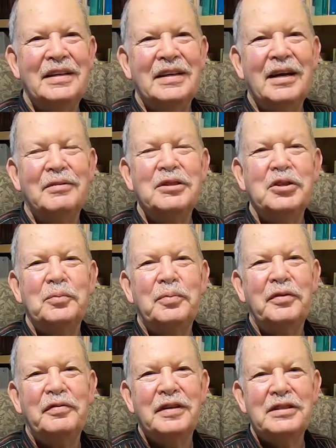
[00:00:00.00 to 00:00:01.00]
and I was a
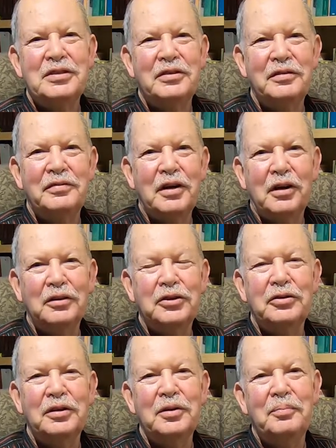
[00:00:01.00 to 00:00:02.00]
professor of
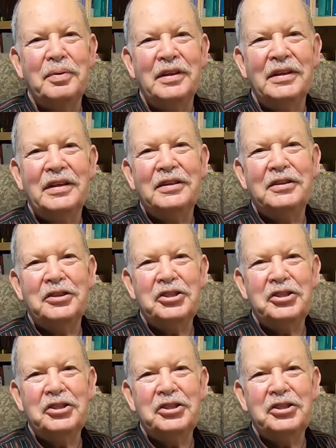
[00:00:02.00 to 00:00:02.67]
cultural and political